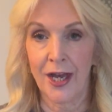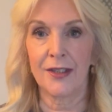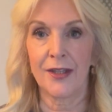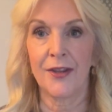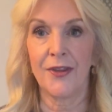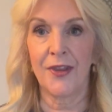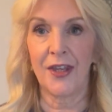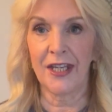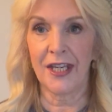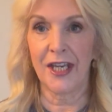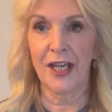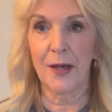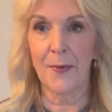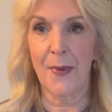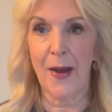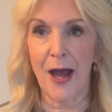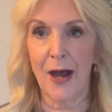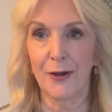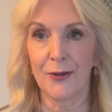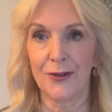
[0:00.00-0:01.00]
Thinking
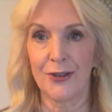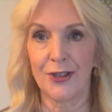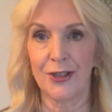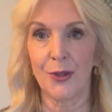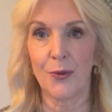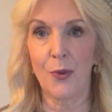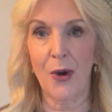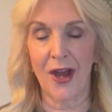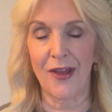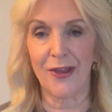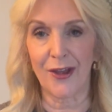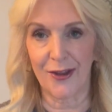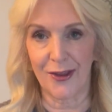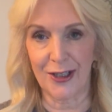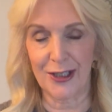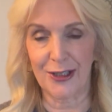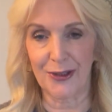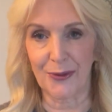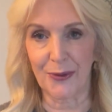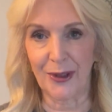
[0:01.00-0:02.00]
about the weather
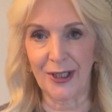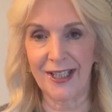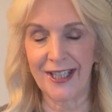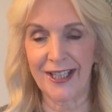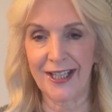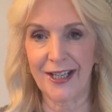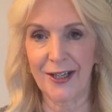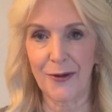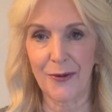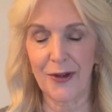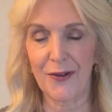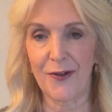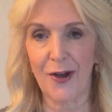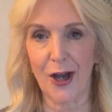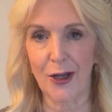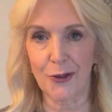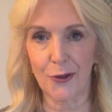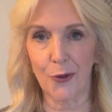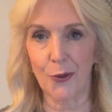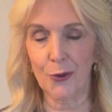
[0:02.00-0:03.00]
this week, we've
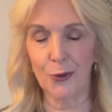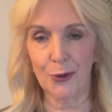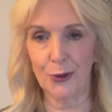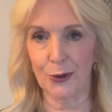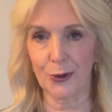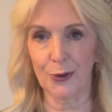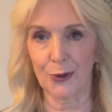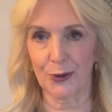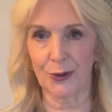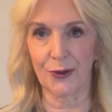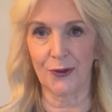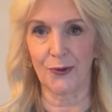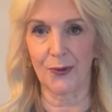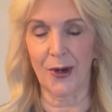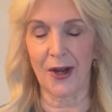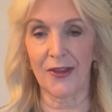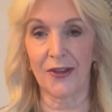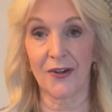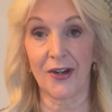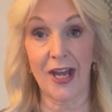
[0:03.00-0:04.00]
had all sorts of
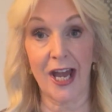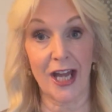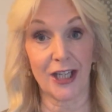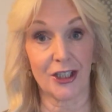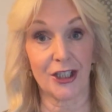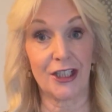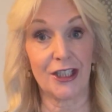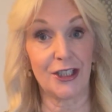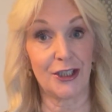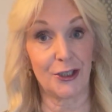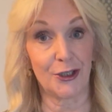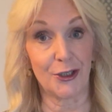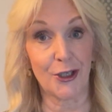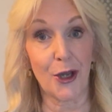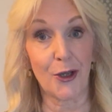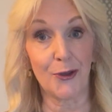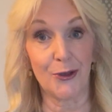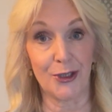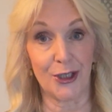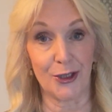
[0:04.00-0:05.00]
weather. It actually
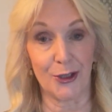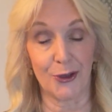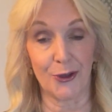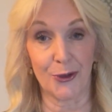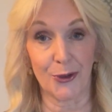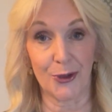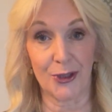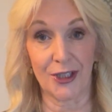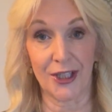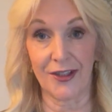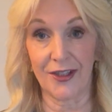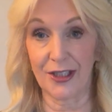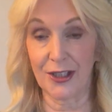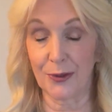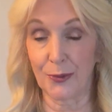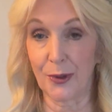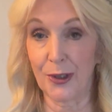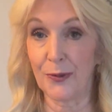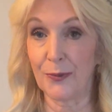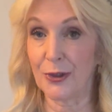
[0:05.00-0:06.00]
snowed in Dorset this
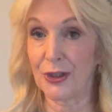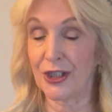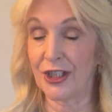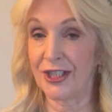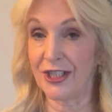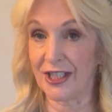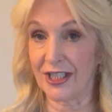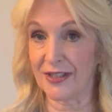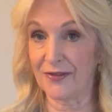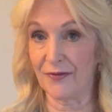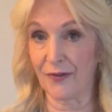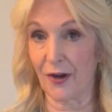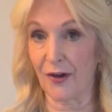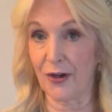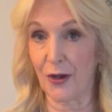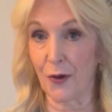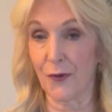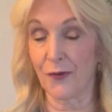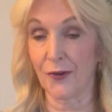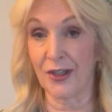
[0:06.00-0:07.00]
week, which it doesn't very
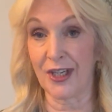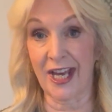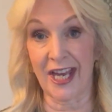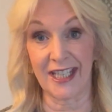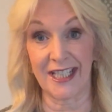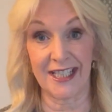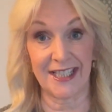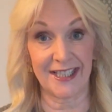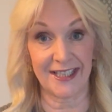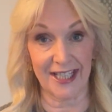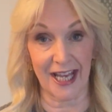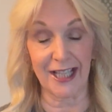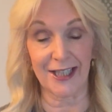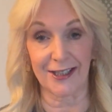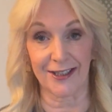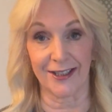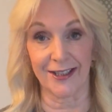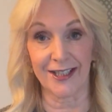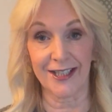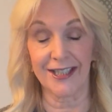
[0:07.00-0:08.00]
often, and it's
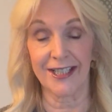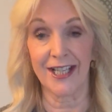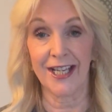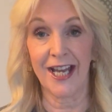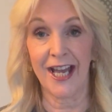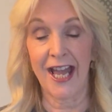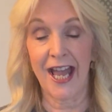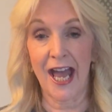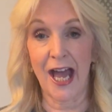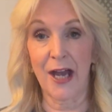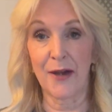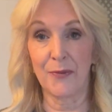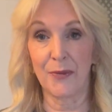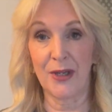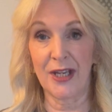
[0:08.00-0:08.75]
settled, and we